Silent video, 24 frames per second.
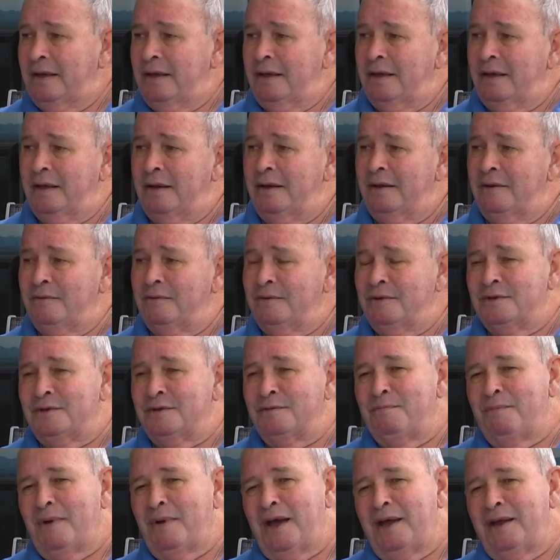And there was a
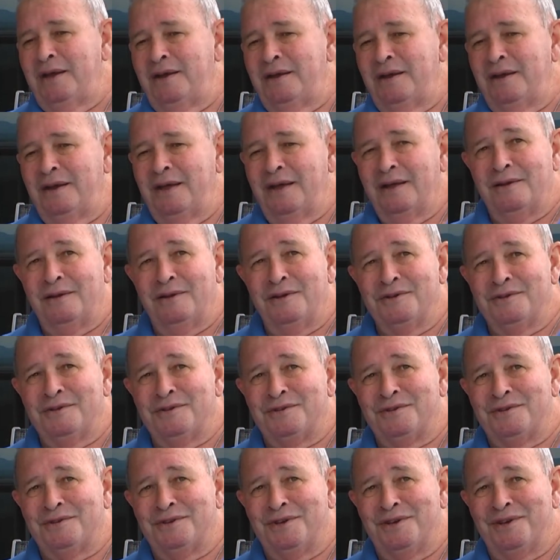main
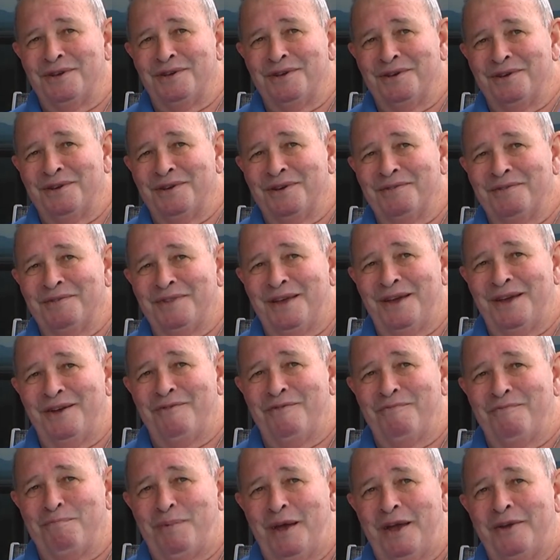necklace there
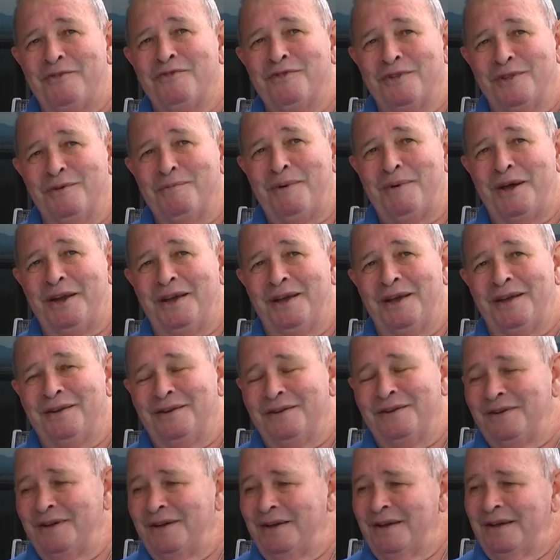back for the money.
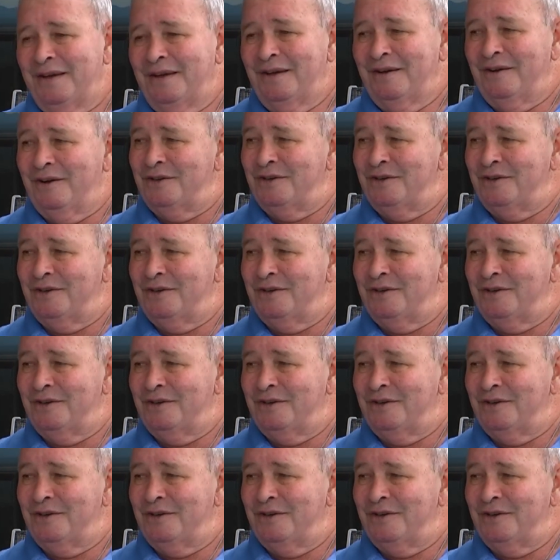And I